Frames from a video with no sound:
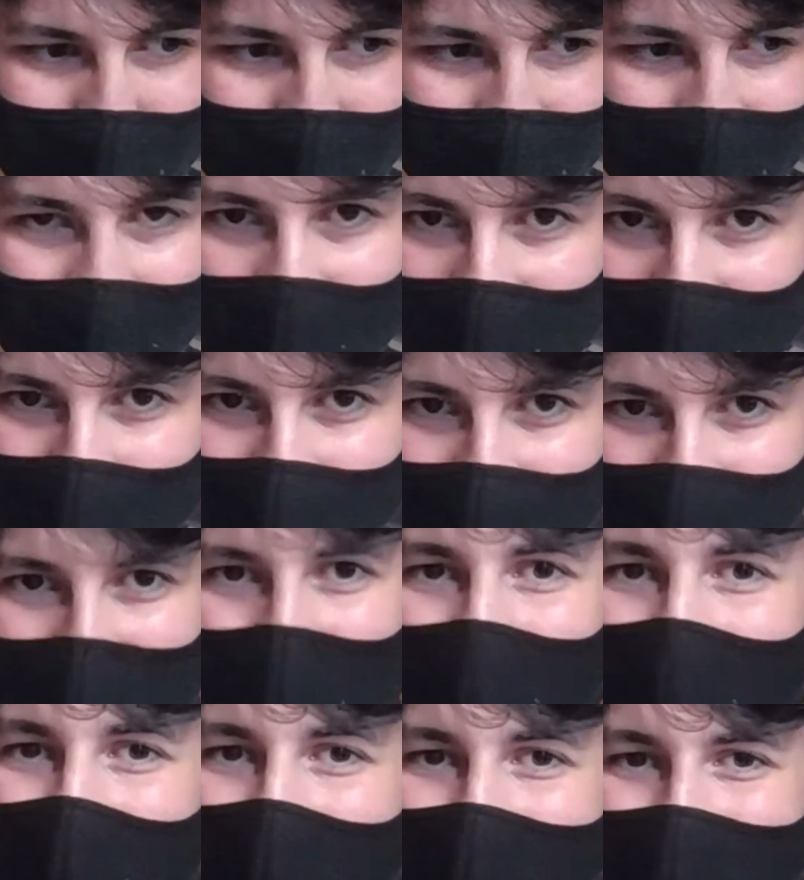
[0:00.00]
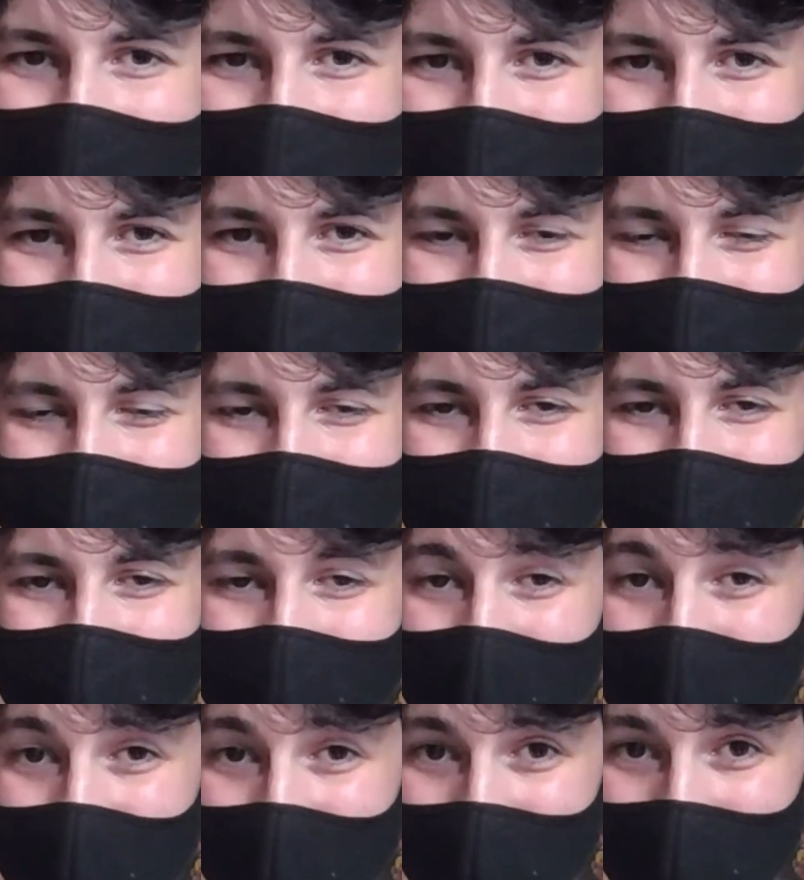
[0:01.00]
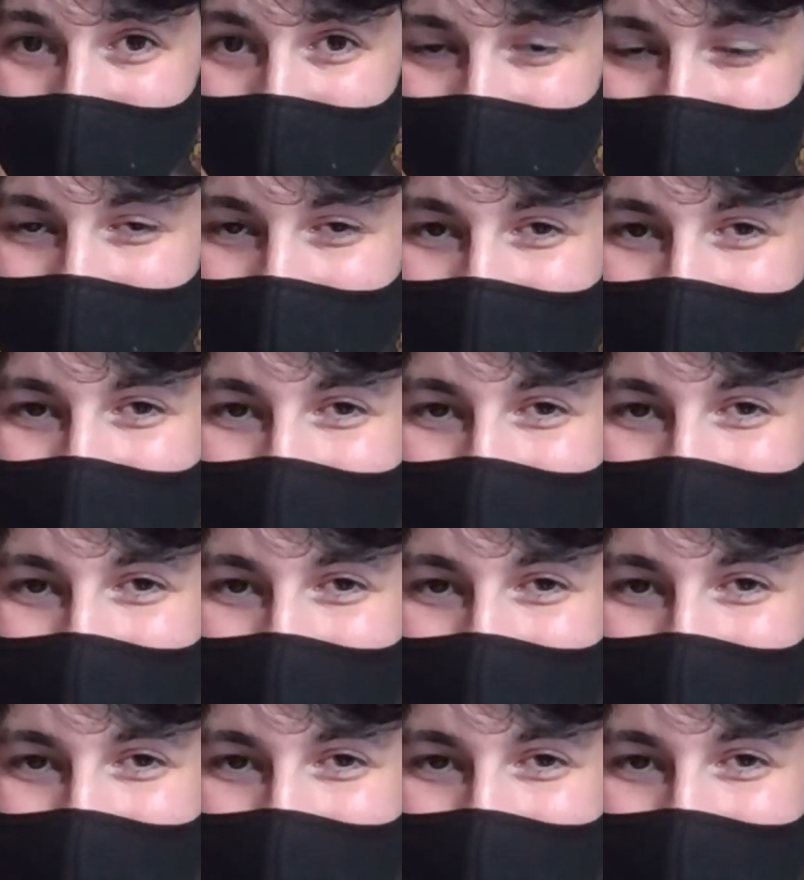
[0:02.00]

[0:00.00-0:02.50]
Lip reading: names and places removed,